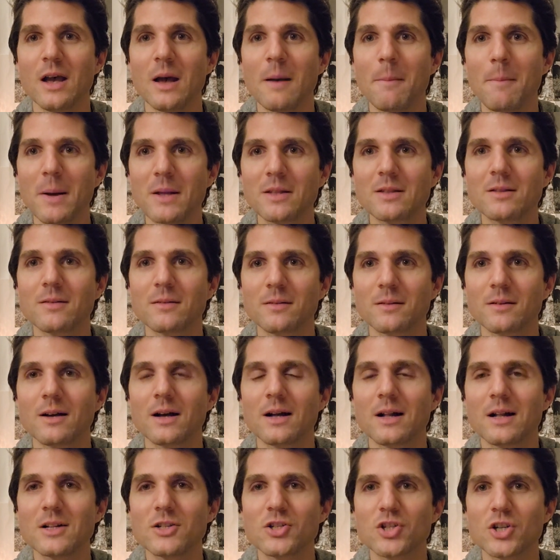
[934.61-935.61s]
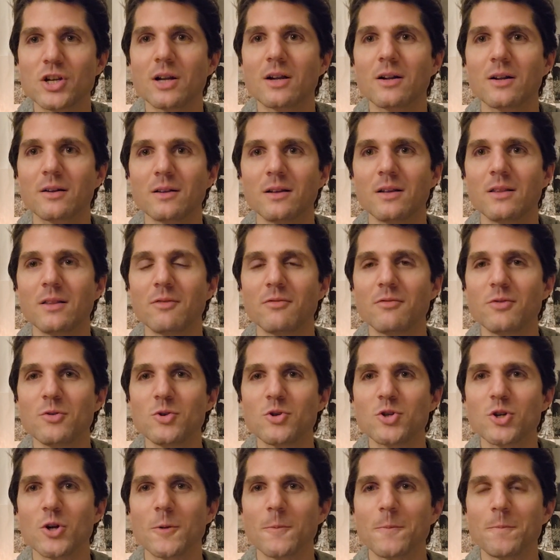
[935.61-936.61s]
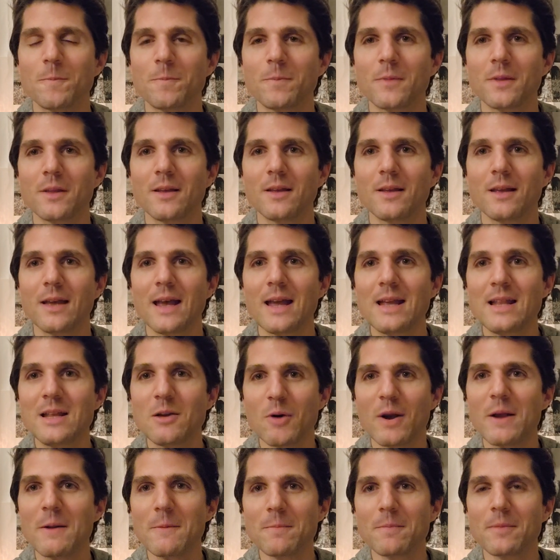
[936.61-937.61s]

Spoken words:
But I'll check in the future. Anyway,